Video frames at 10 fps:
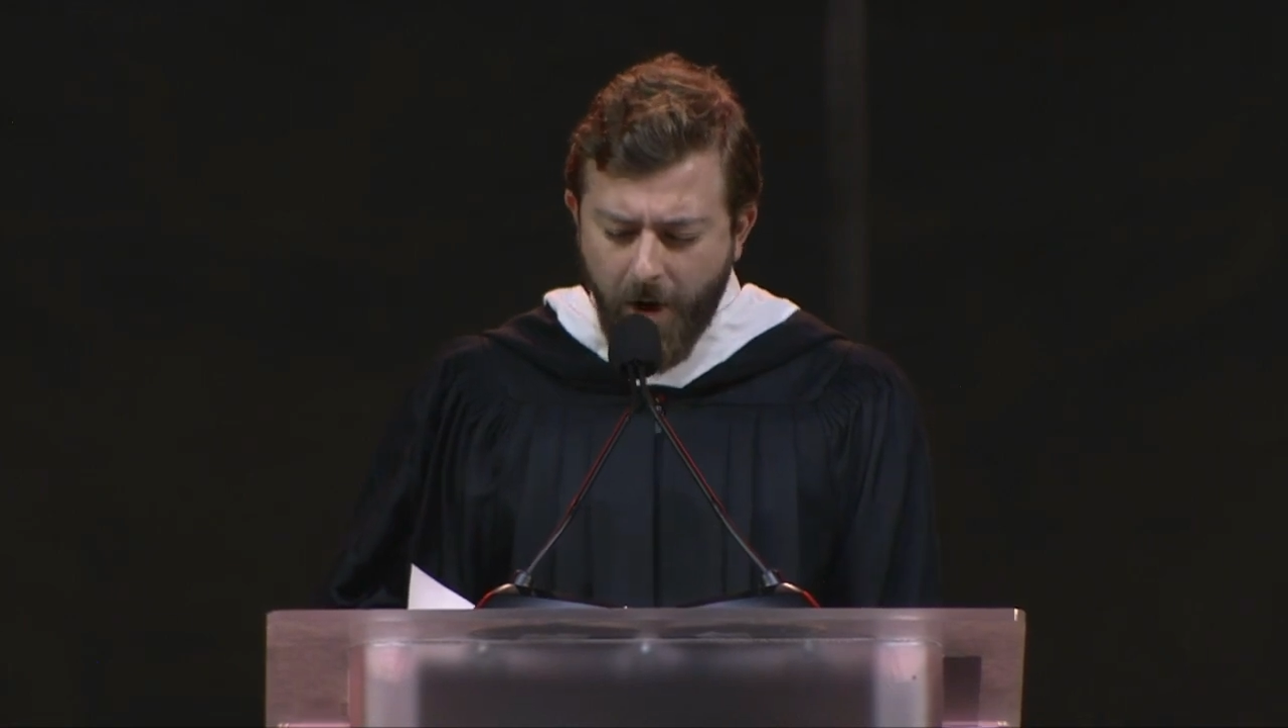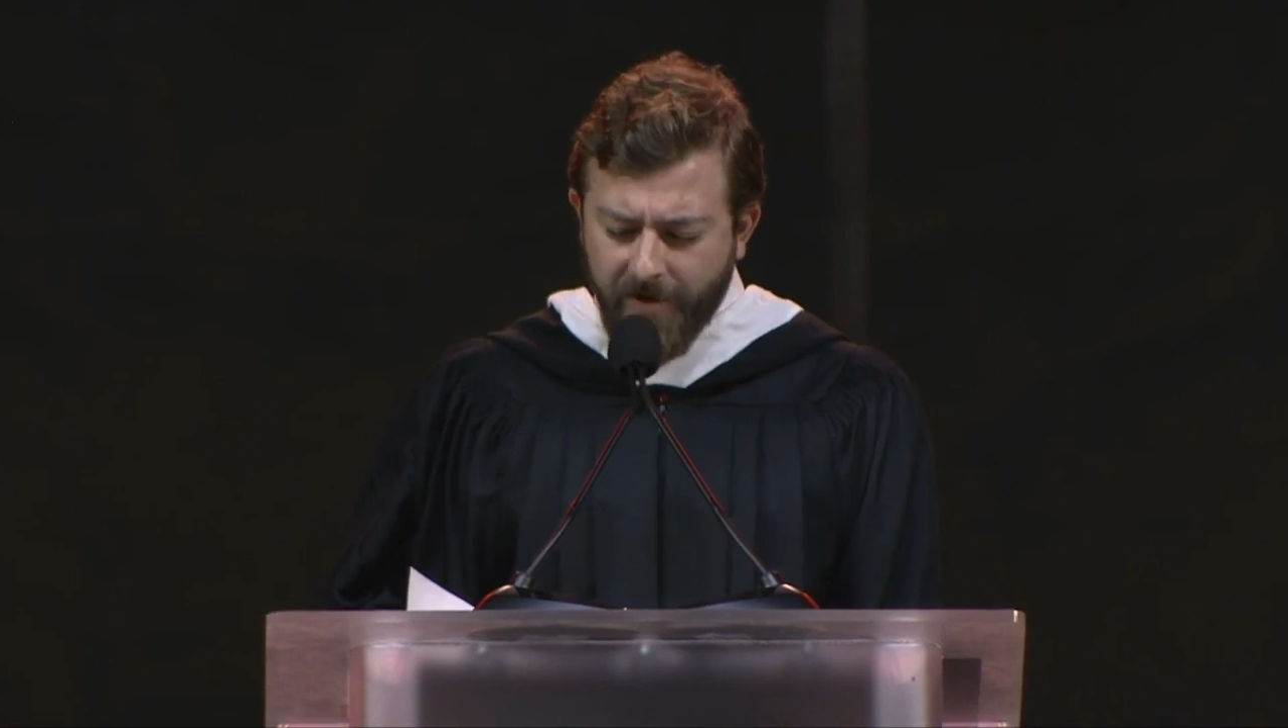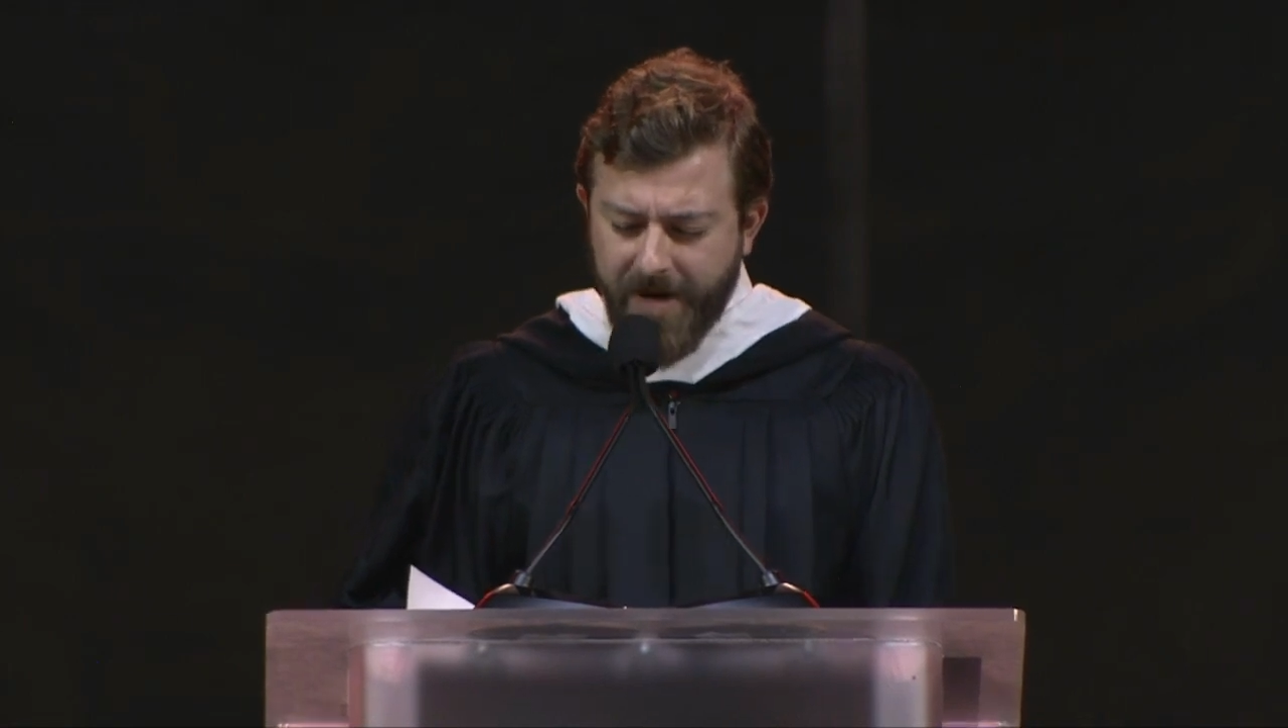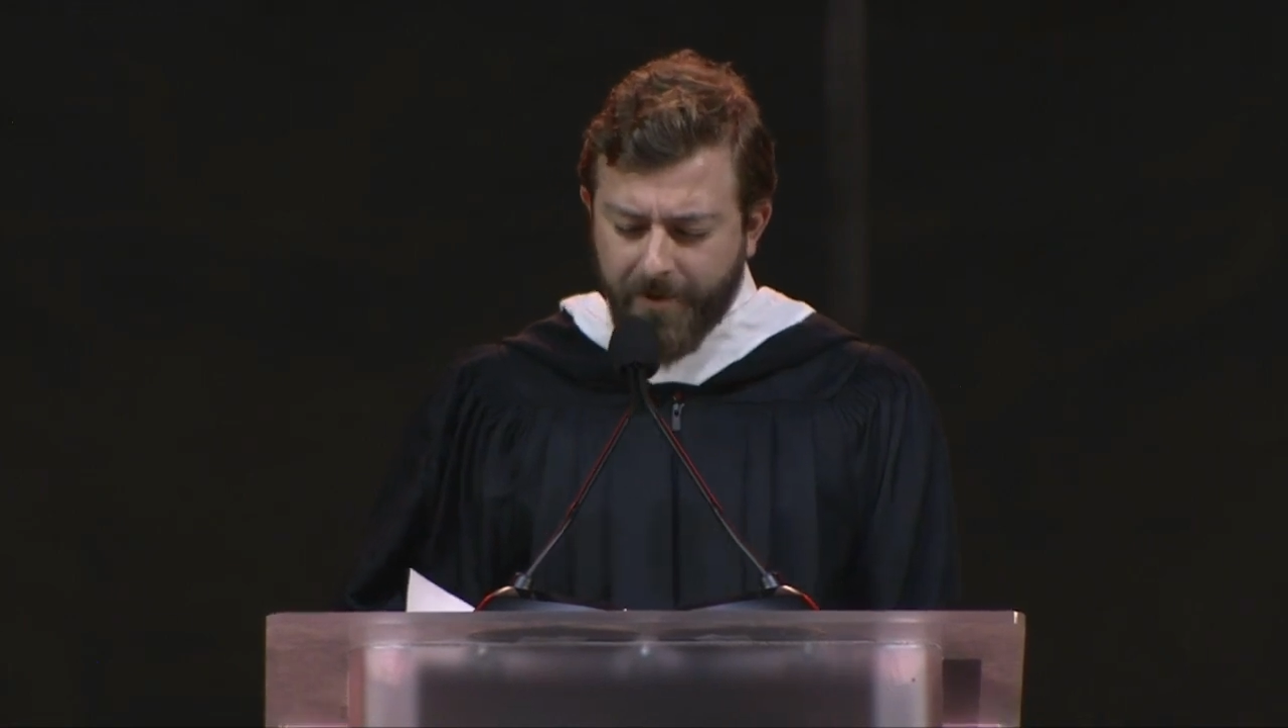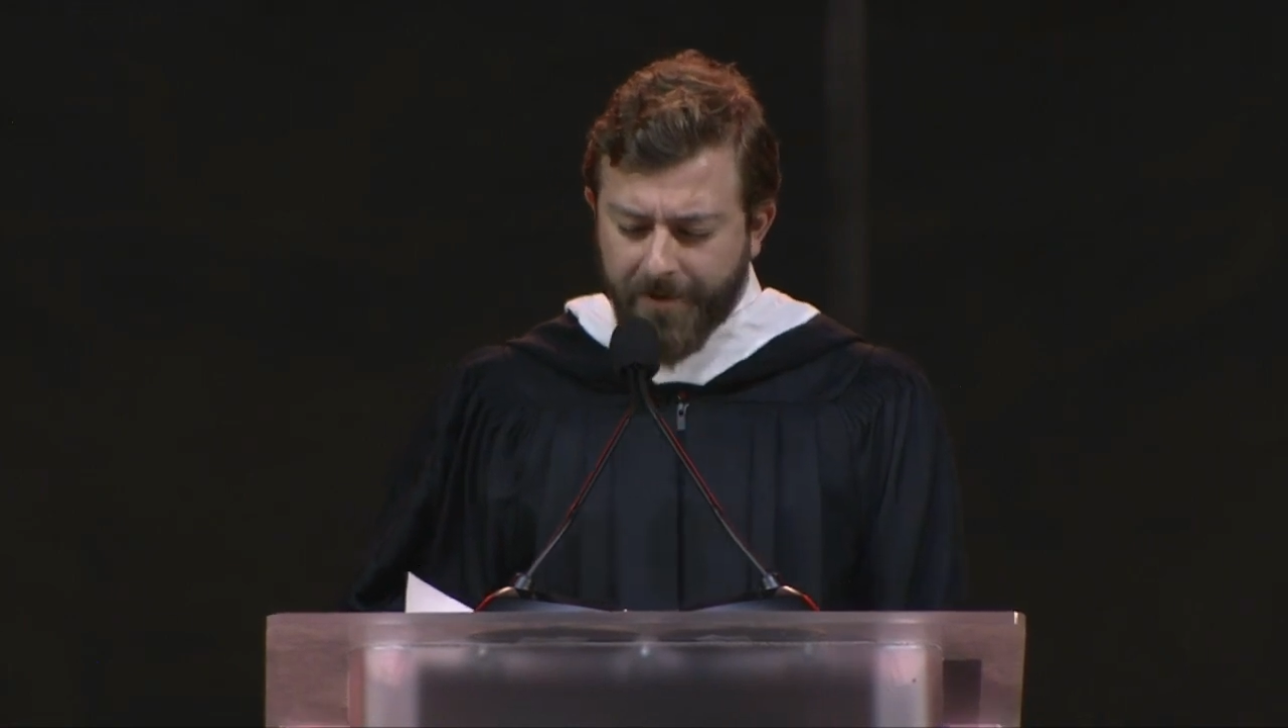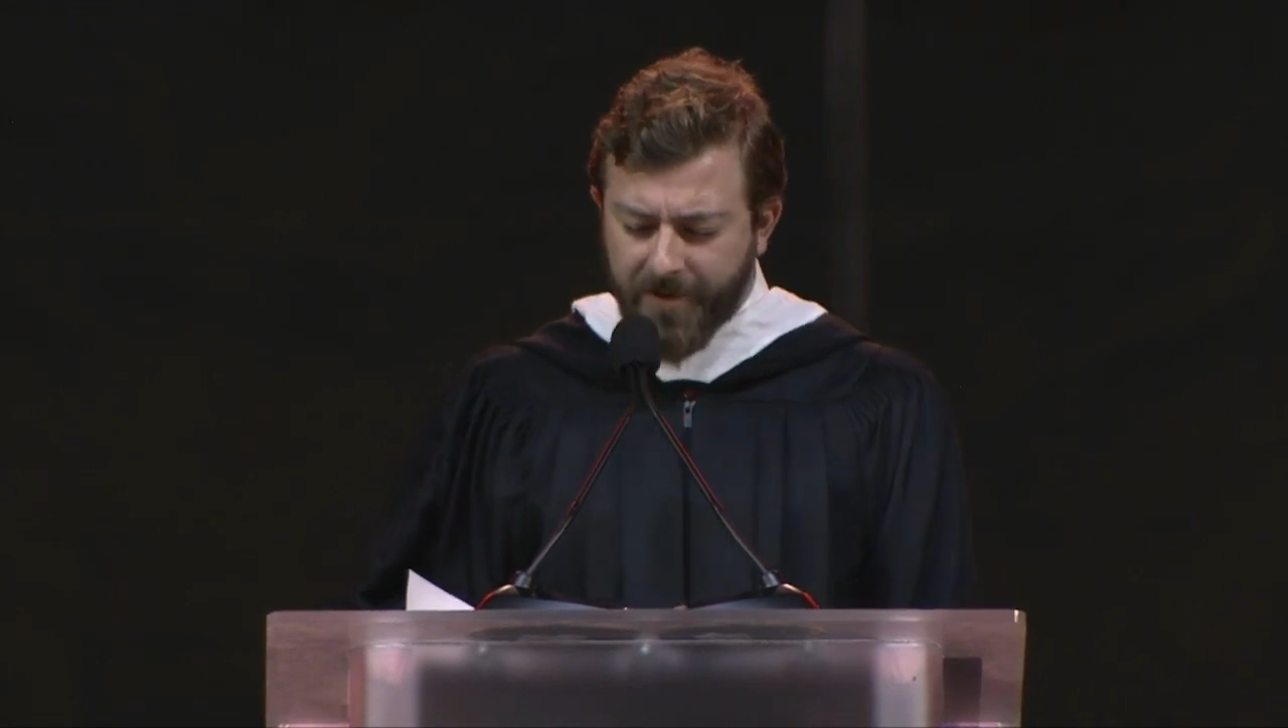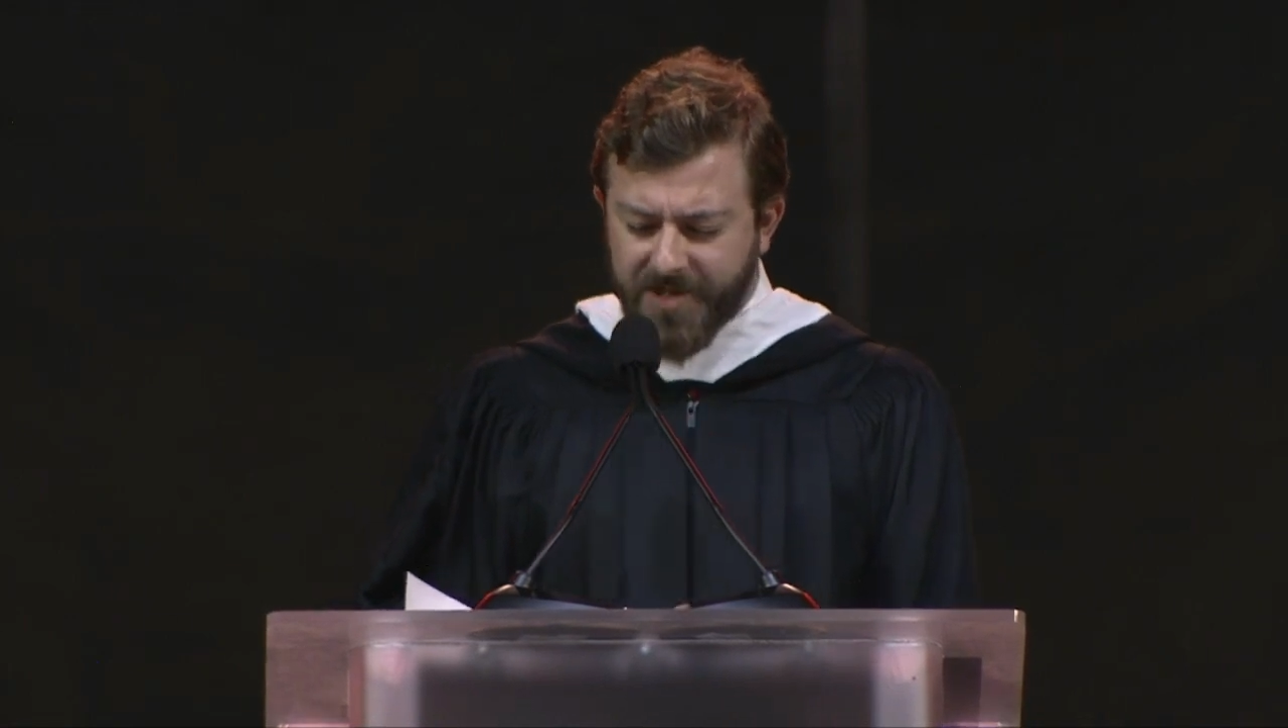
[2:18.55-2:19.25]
over to me with